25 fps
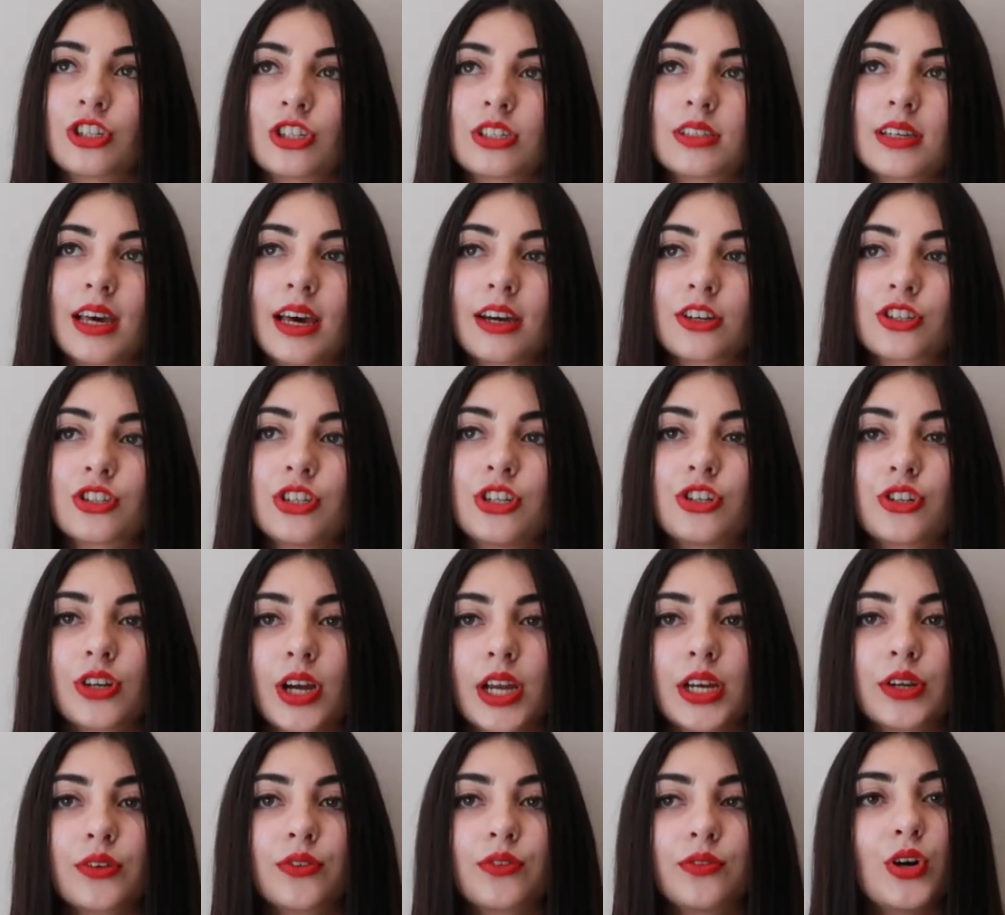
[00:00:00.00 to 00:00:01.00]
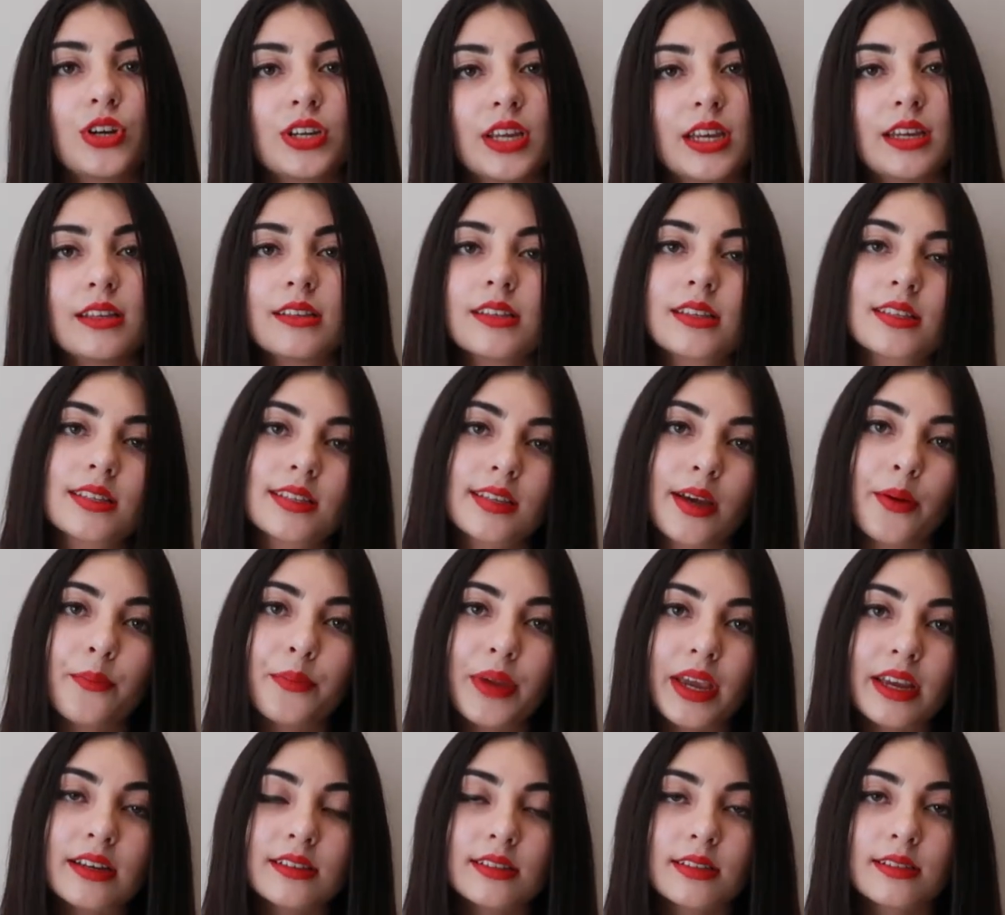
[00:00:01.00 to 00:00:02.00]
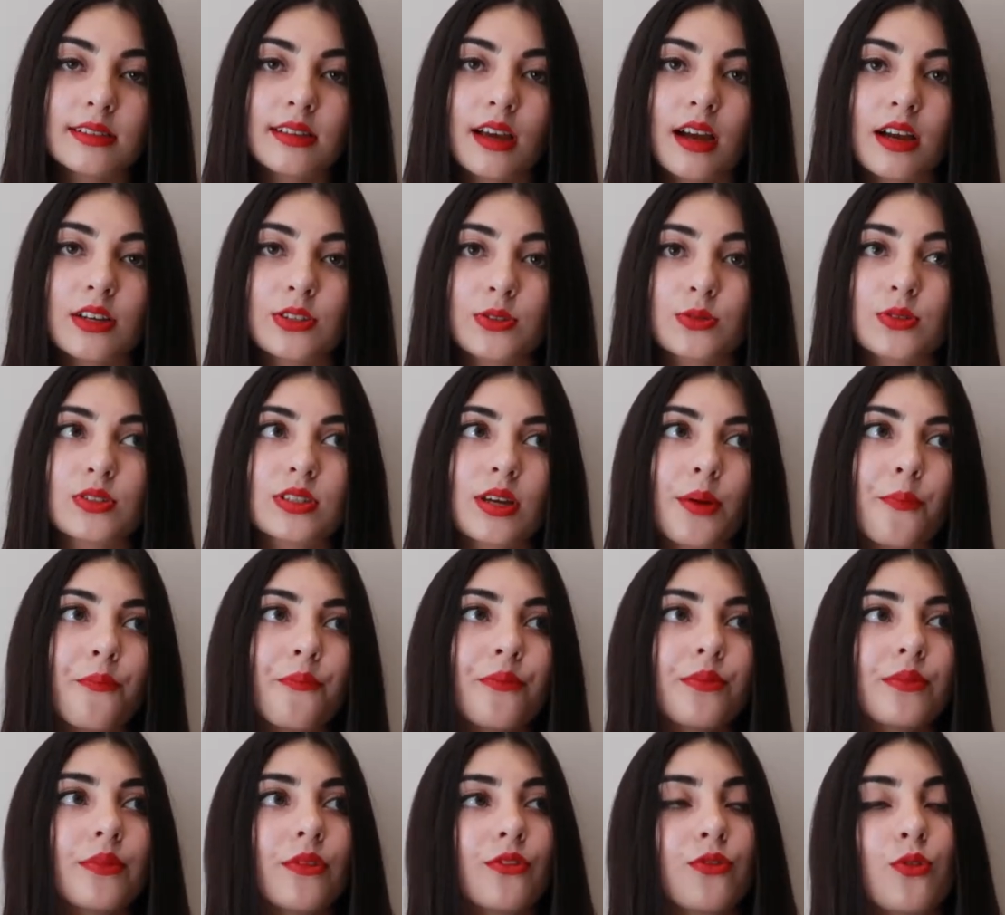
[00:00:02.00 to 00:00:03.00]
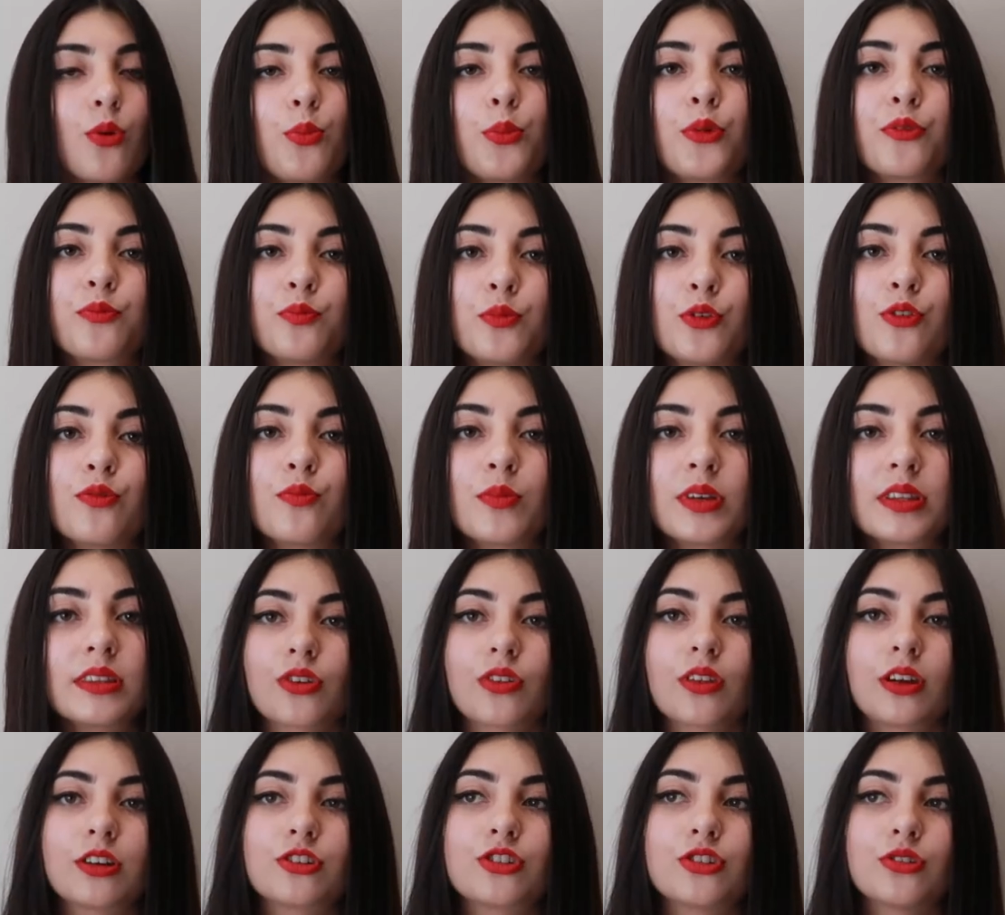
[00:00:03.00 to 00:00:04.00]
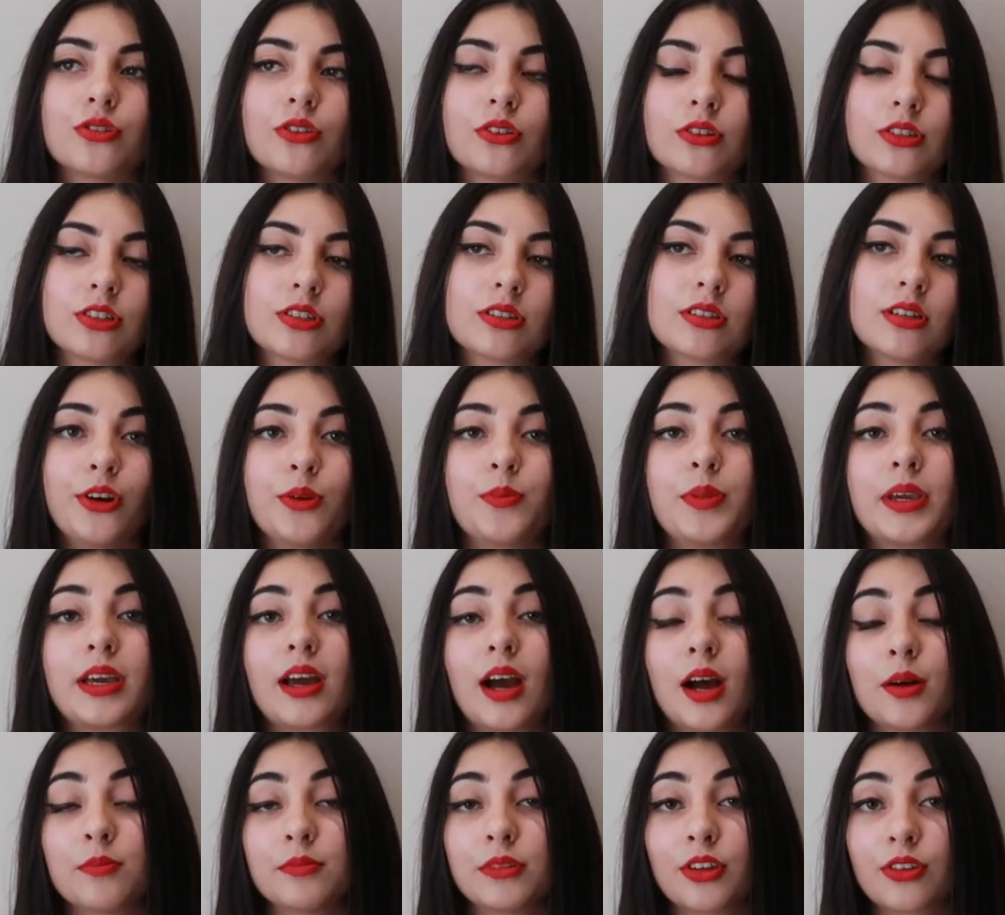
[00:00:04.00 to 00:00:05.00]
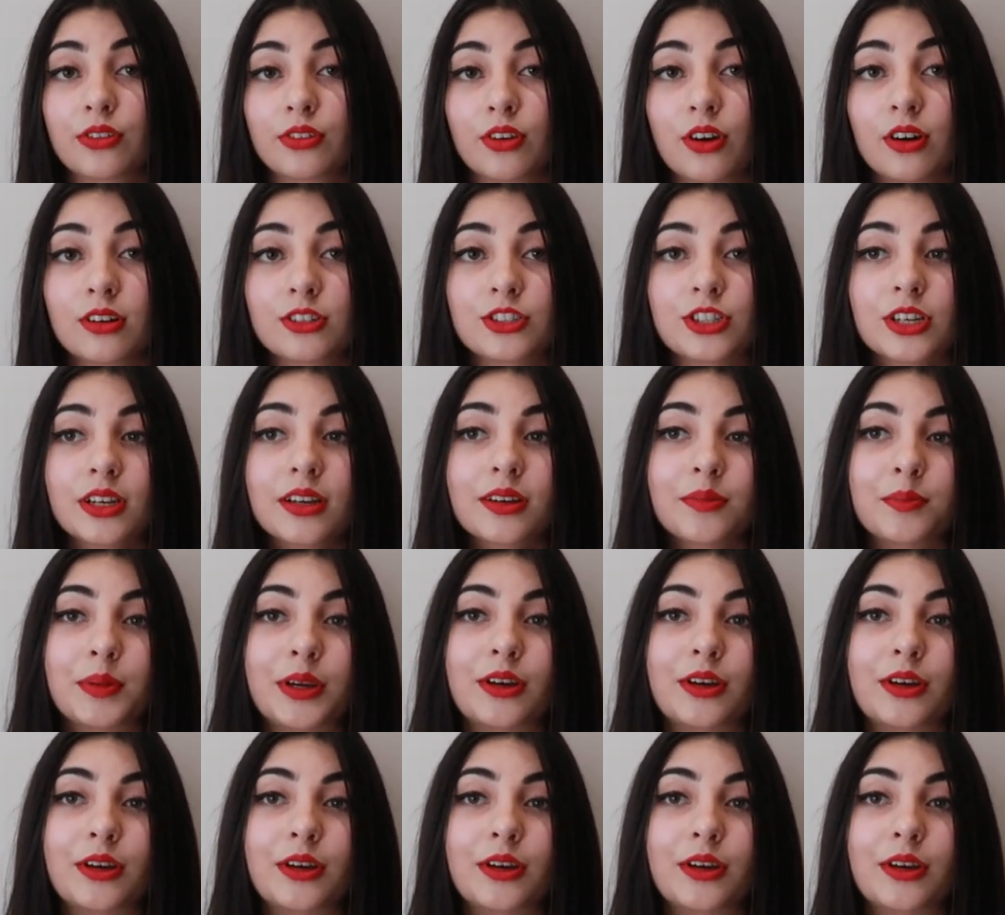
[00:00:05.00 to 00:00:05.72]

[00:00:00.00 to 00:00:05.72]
just actually trying to put in some exercise or some form of movement so that you're not going to become lethargic,